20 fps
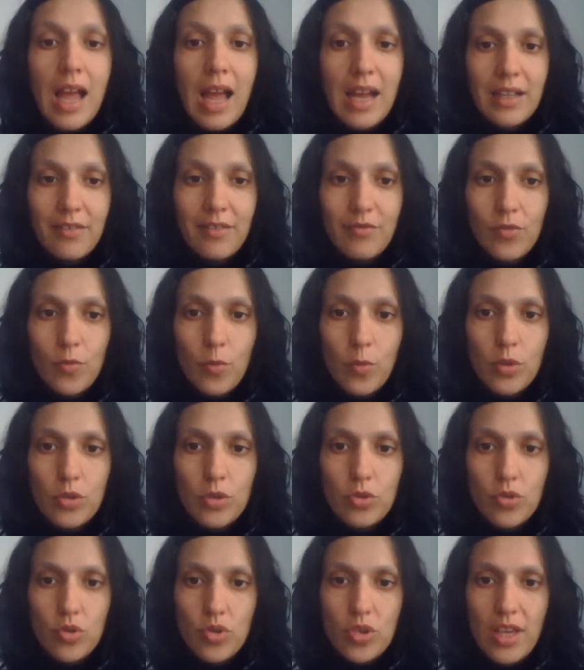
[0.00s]
And if you
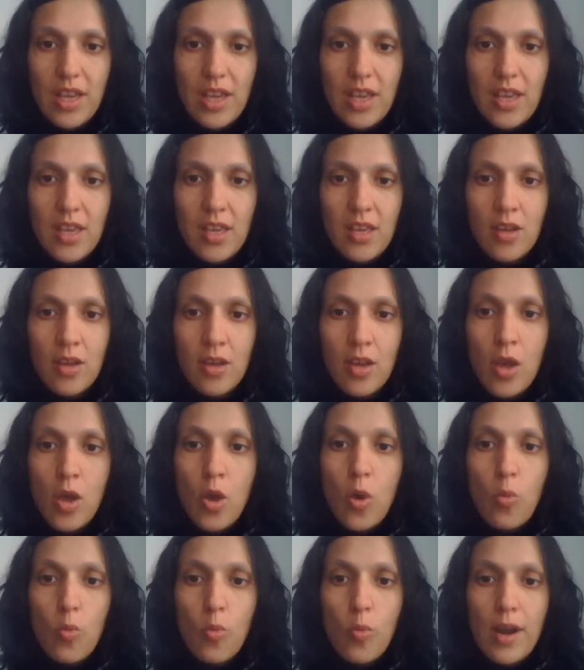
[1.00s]
want to say,
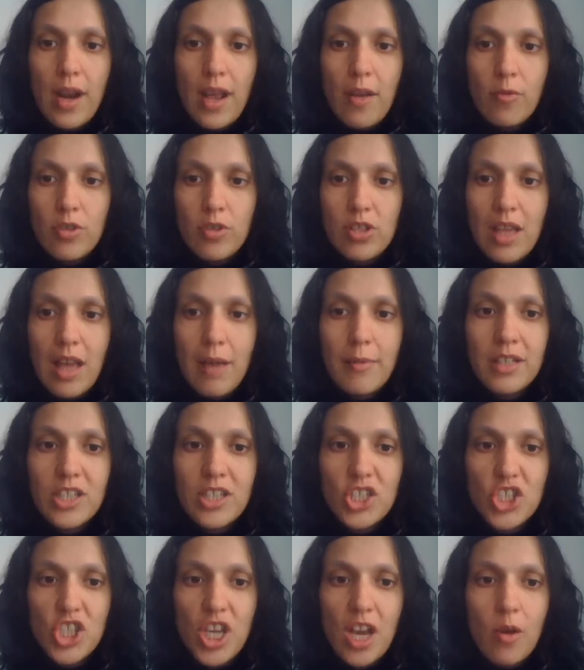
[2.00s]
when I was having a
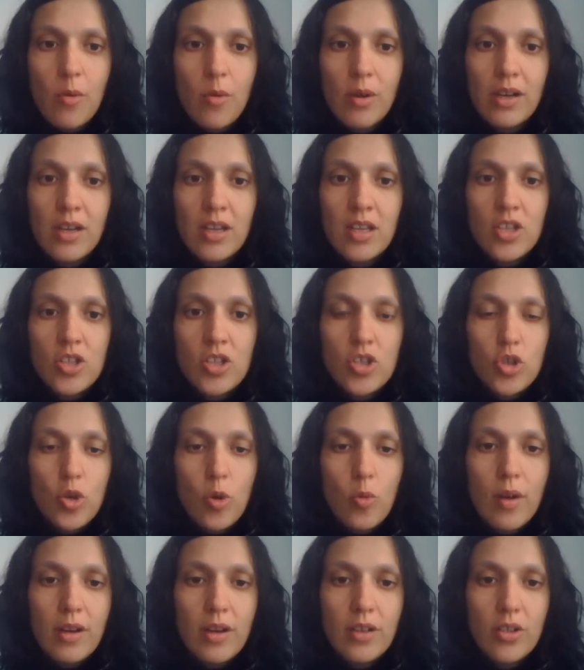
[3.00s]
shower,
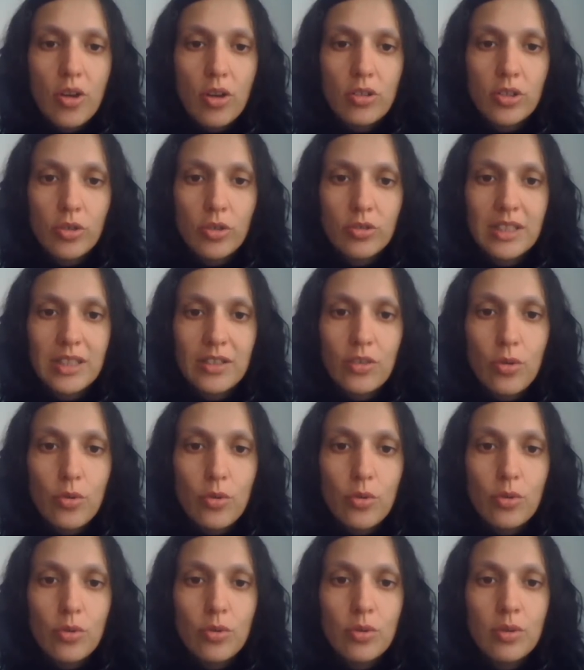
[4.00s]
someone knocked on the
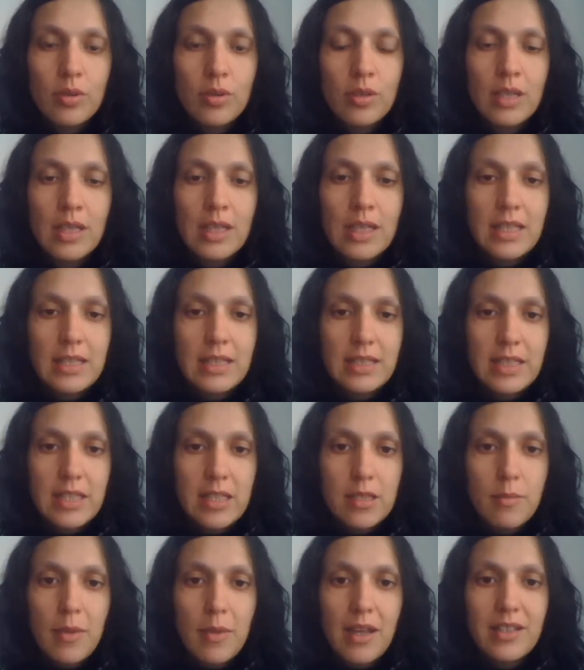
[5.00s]
door. In
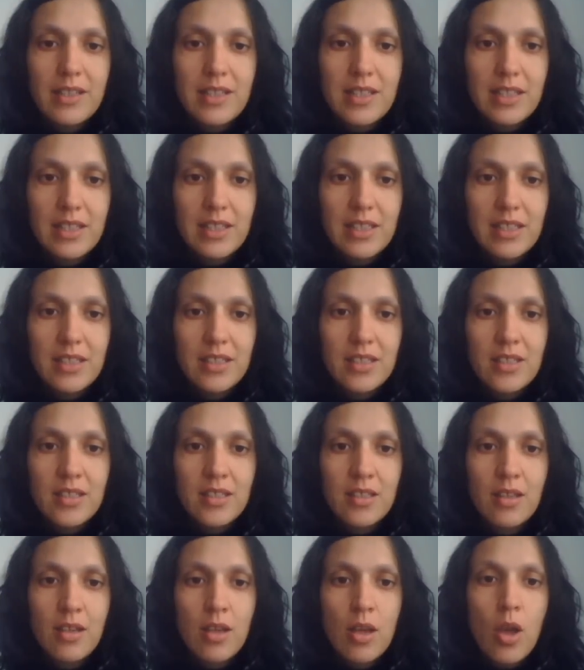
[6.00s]
Spanish
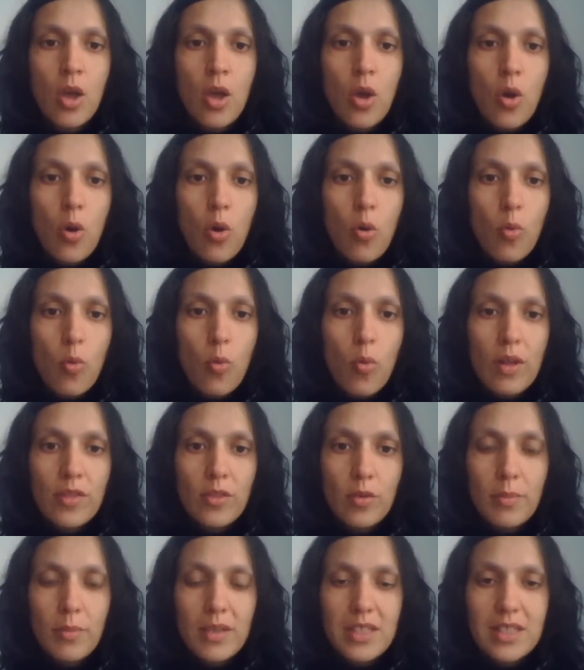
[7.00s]
is,
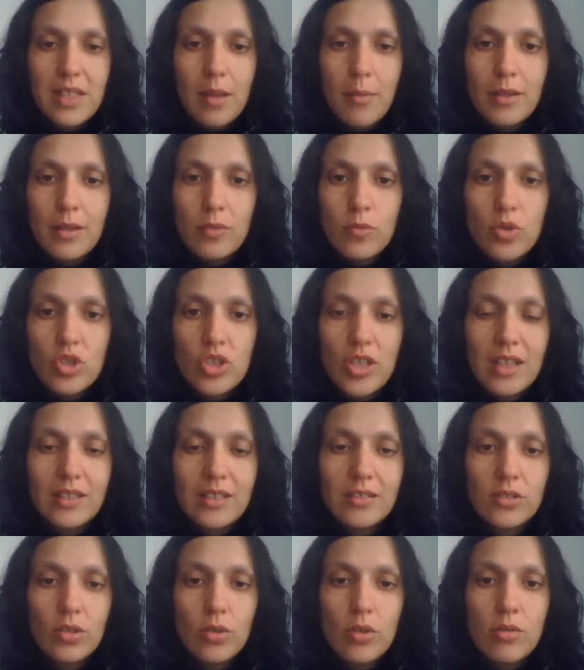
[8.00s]
cuando me estaba
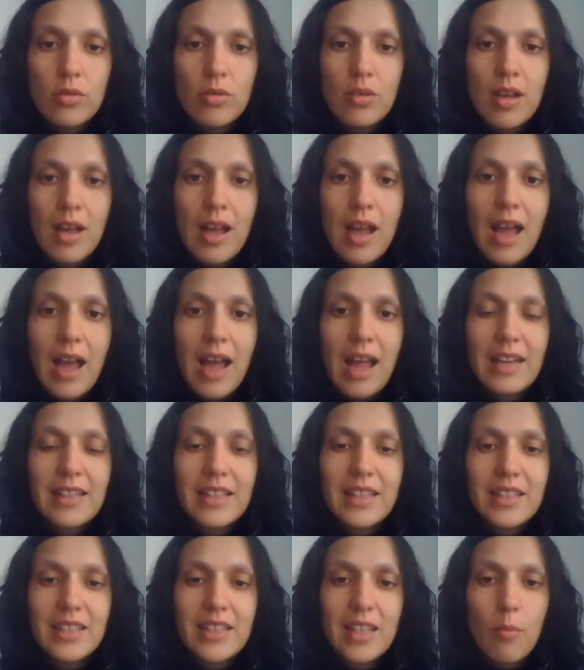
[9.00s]
duchando,
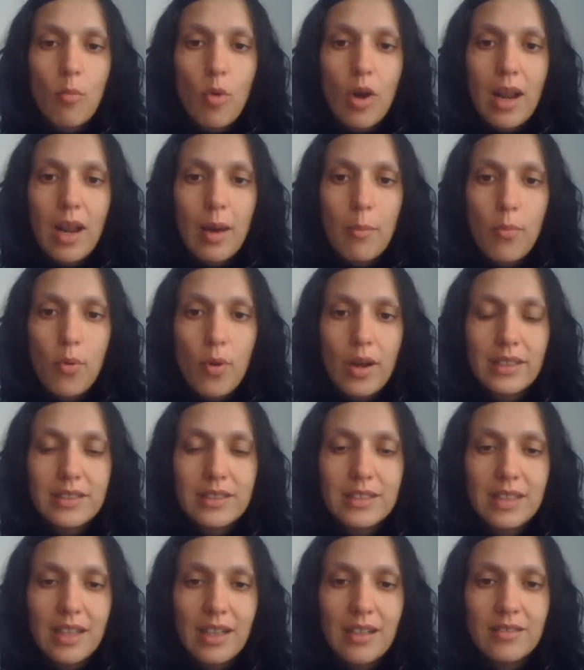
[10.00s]
alguien llamó a la
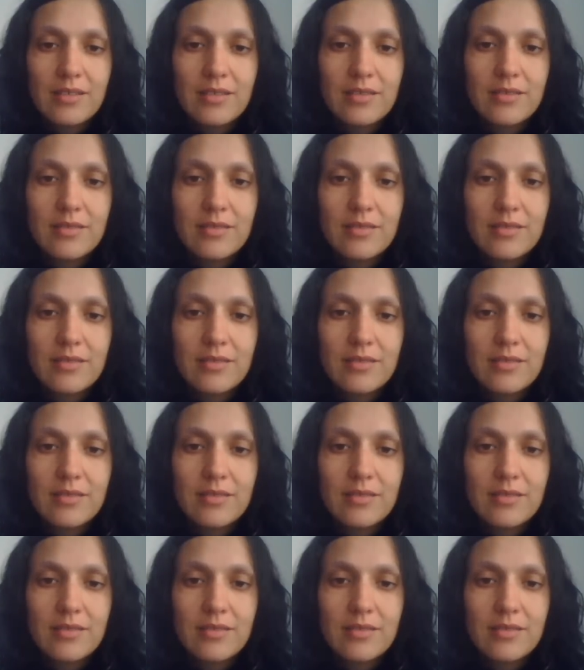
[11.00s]
puerta.